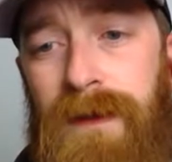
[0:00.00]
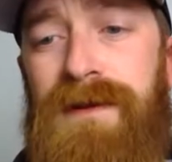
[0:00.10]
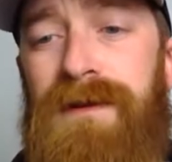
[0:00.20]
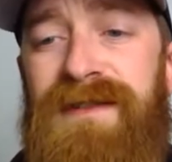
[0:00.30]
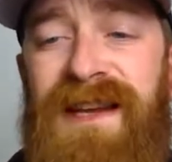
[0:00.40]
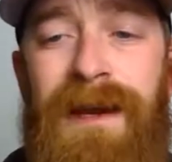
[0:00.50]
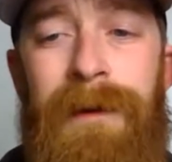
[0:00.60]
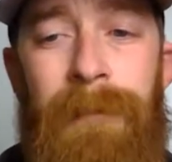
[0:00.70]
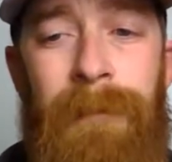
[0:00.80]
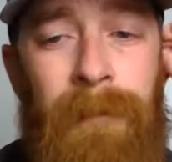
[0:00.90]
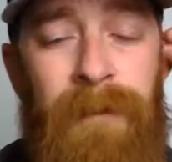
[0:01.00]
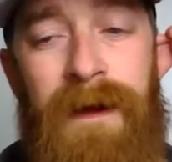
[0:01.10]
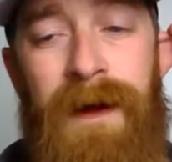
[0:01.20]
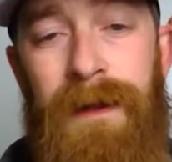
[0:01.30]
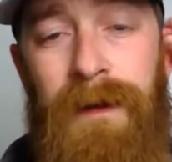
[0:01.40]
the 13?
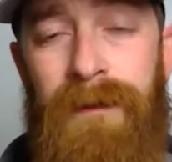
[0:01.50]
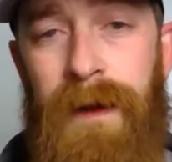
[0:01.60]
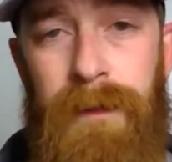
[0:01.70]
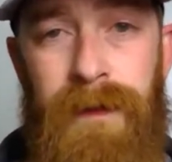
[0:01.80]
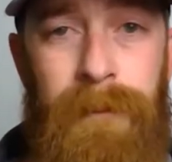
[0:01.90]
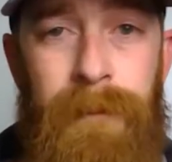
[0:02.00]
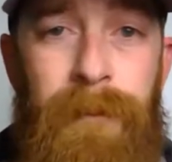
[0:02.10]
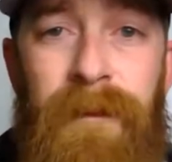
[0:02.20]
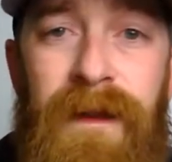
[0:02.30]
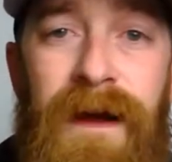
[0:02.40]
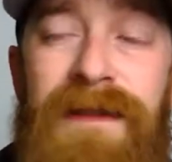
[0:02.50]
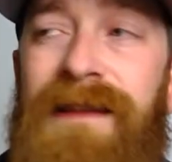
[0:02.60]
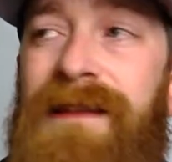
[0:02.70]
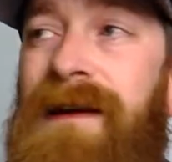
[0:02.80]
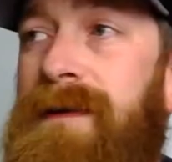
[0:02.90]
I love that reel. I
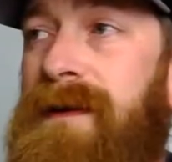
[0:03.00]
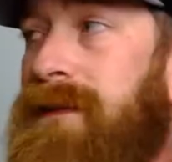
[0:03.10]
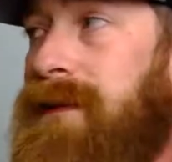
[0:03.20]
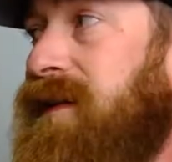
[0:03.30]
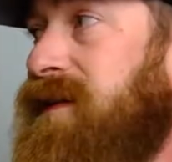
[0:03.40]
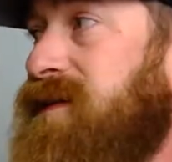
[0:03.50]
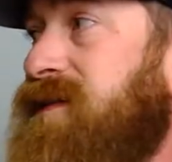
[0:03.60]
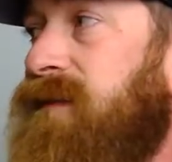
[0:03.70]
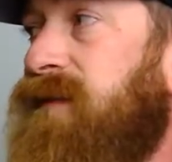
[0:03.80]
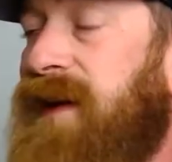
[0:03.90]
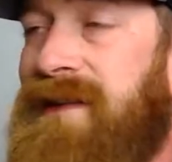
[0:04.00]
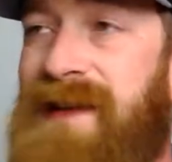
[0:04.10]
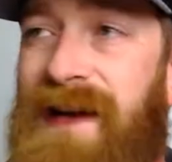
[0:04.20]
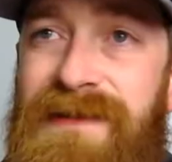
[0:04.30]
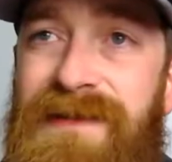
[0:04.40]
think that reel is
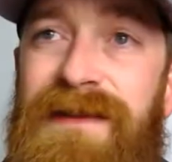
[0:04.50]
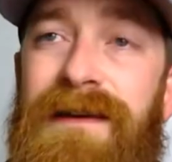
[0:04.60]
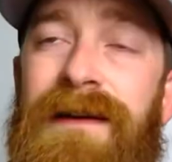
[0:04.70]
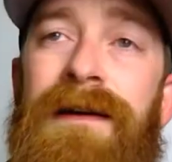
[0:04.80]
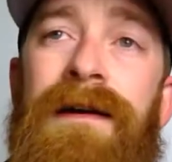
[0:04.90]
fantastic.